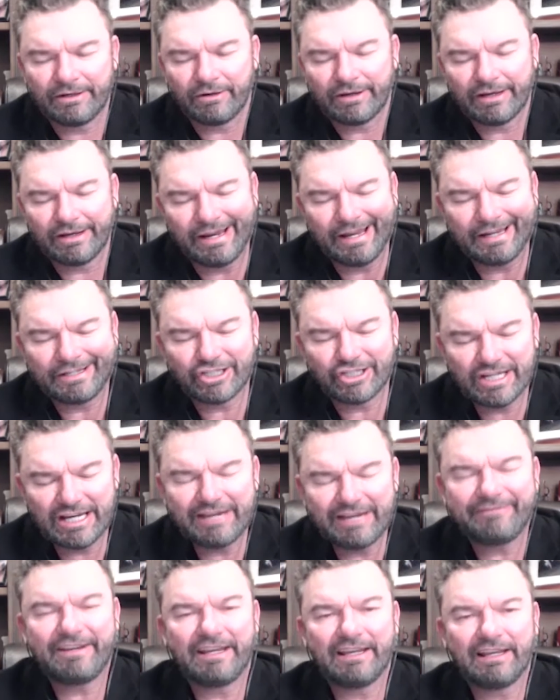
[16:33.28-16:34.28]

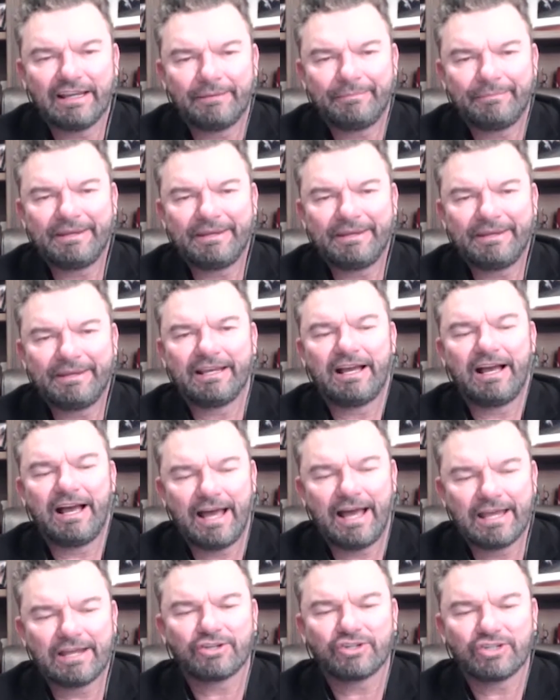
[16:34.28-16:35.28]
achieving, being a
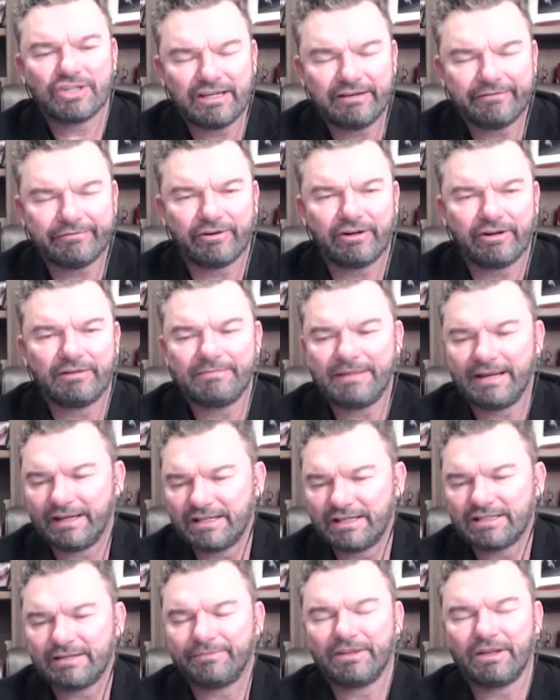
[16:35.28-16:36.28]
high achiever and
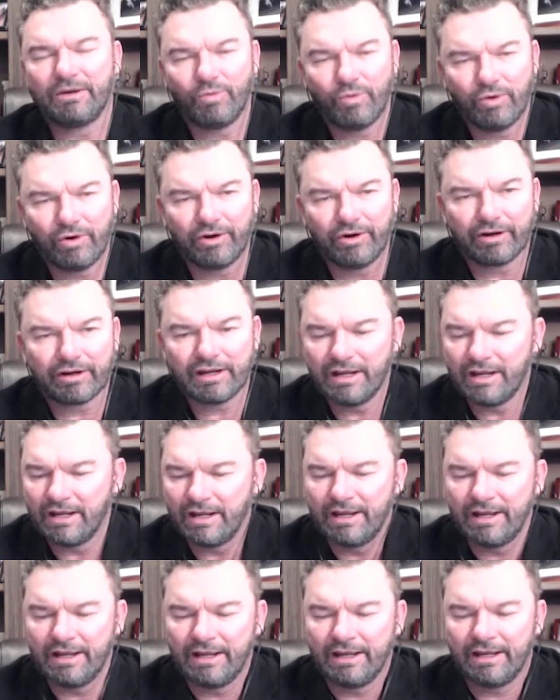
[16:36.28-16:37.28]
making something work
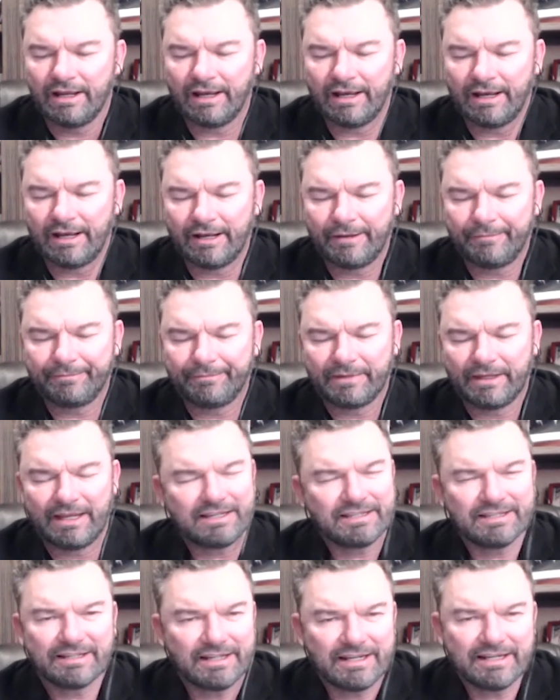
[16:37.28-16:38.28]

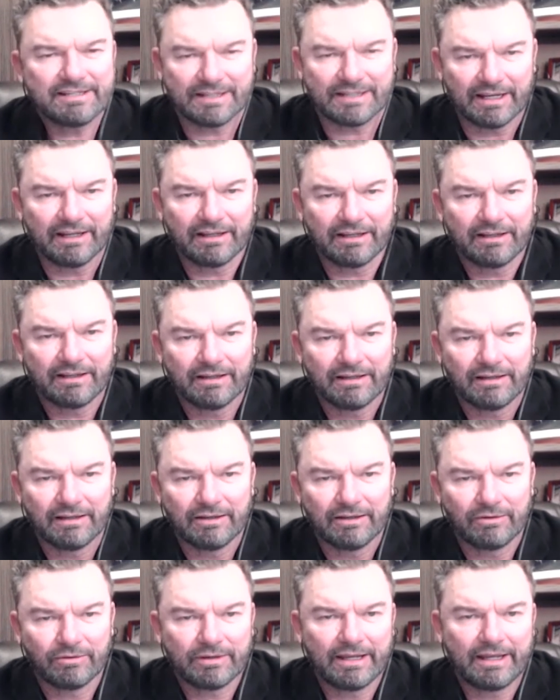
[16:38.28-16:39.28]
isn't easy.
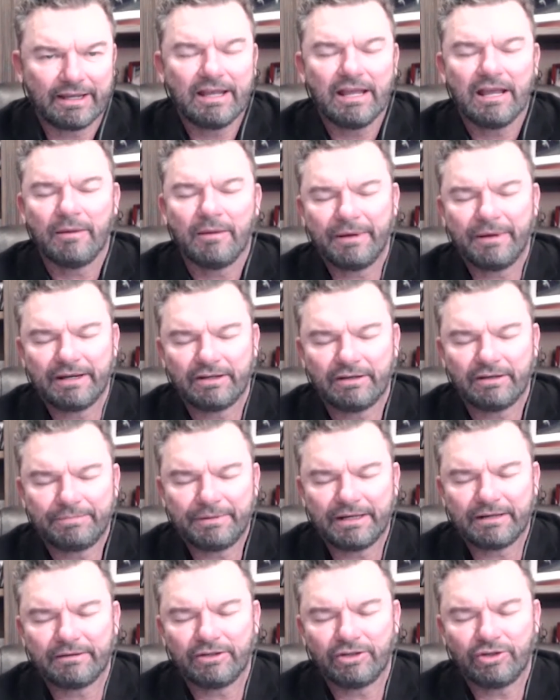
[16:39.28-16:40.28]
Okay. But
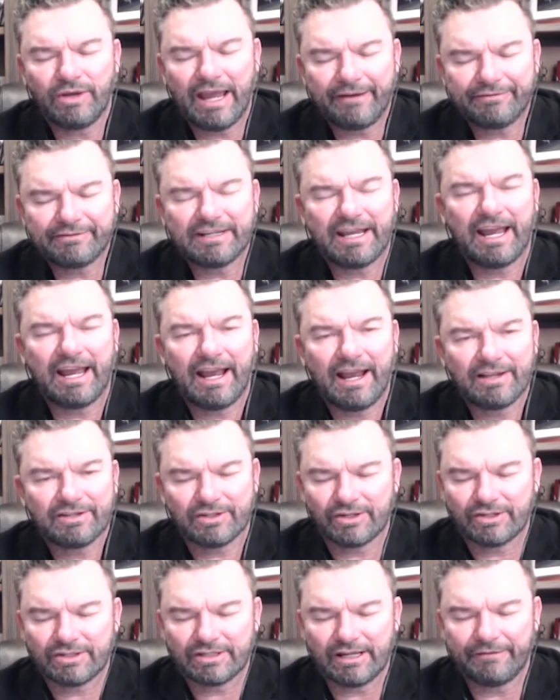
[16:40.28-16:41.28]
you have to
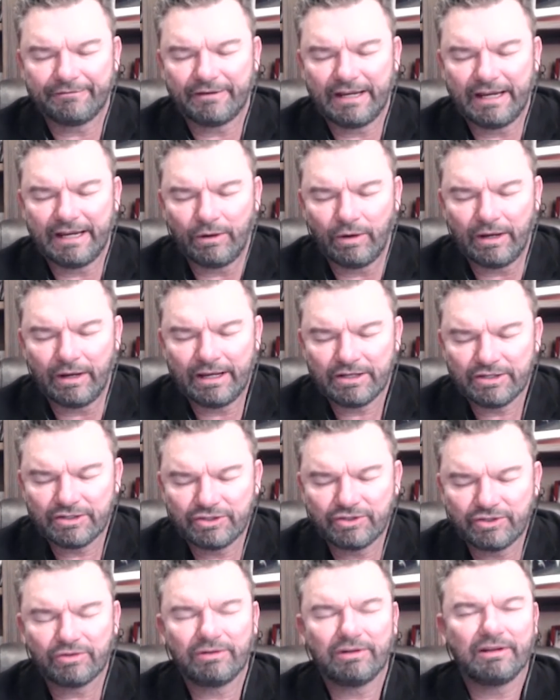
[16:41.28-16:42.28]
ask yourself,
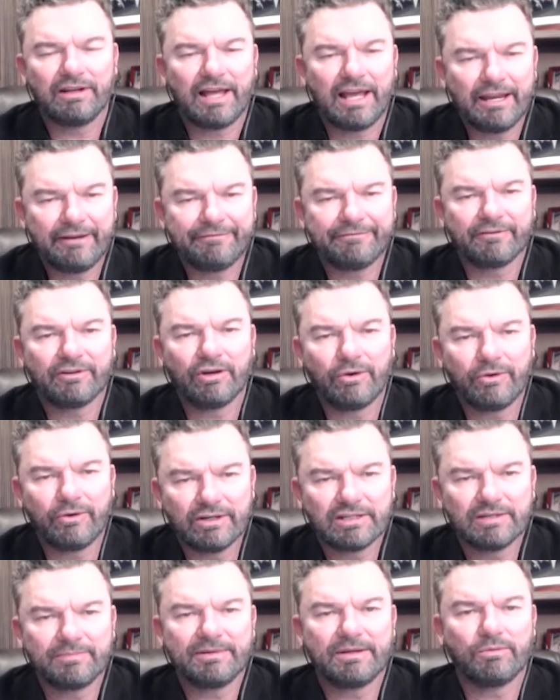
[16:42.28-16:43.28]
is your life
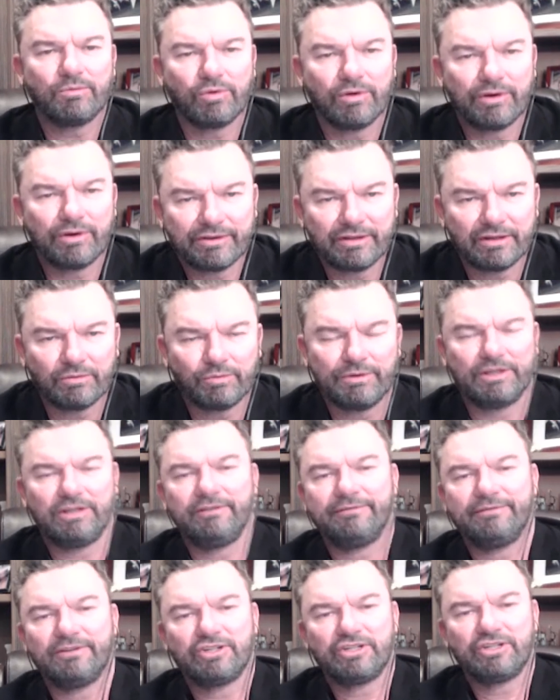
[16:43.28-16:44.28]
going to be worth it when you've
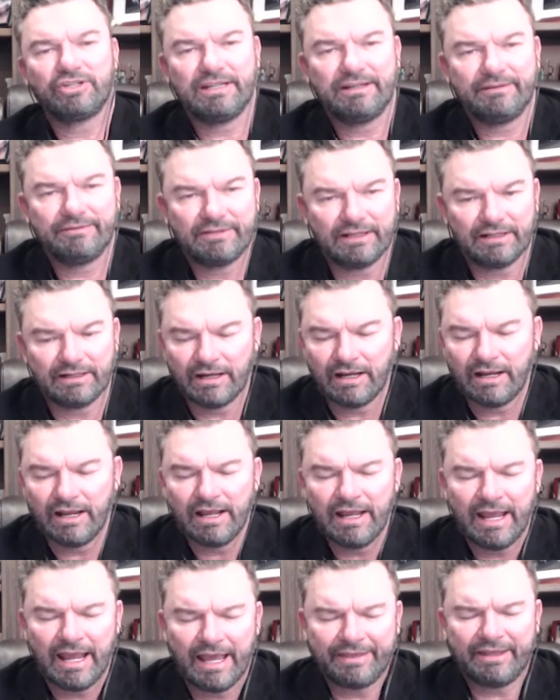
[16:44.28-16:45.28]
achieved it?
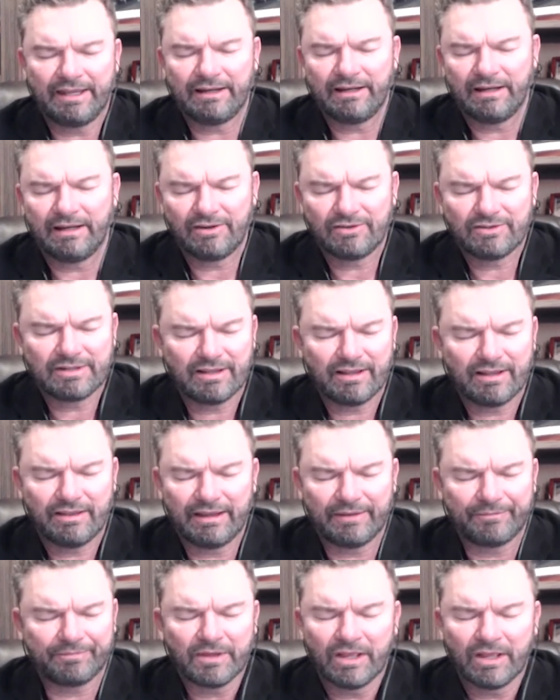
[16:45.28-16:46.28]
And then here's the other
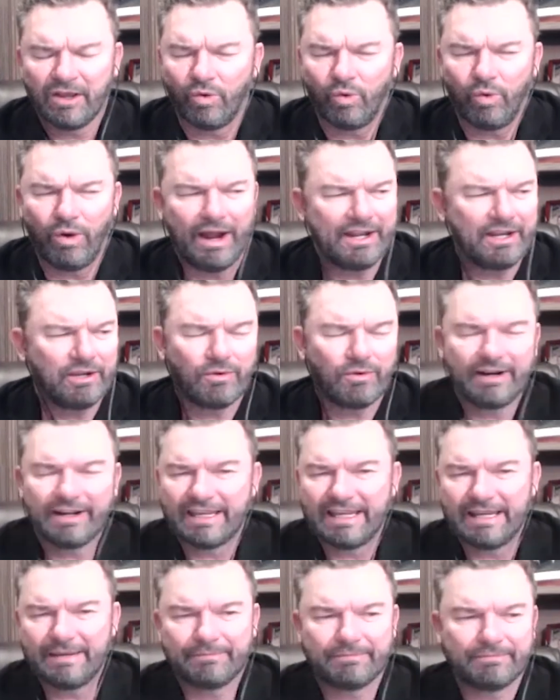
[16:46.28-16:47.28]
thing. Why do you want to
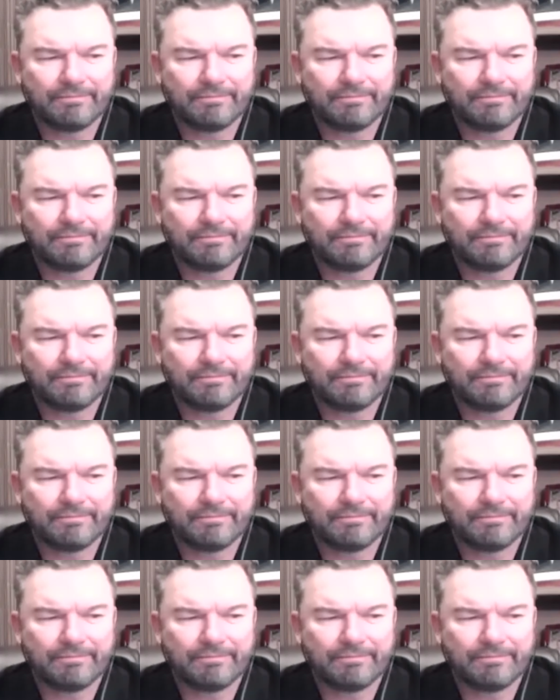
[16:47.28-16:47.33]
keep